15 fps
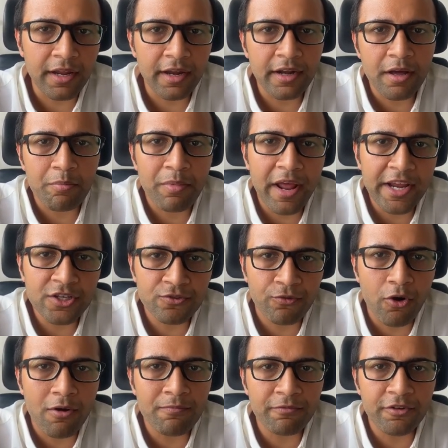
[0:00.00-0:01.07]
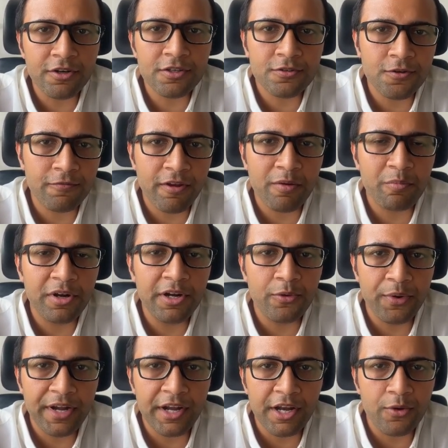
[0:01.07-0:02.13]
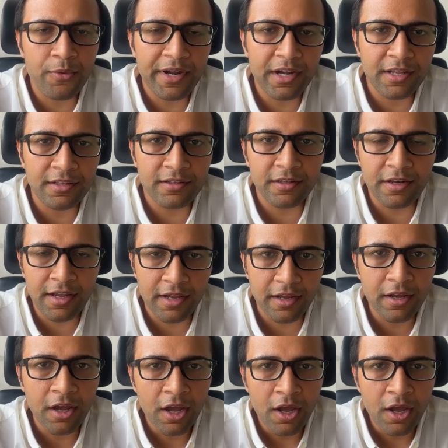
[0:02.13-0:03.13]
It applies from 1st of April 2023,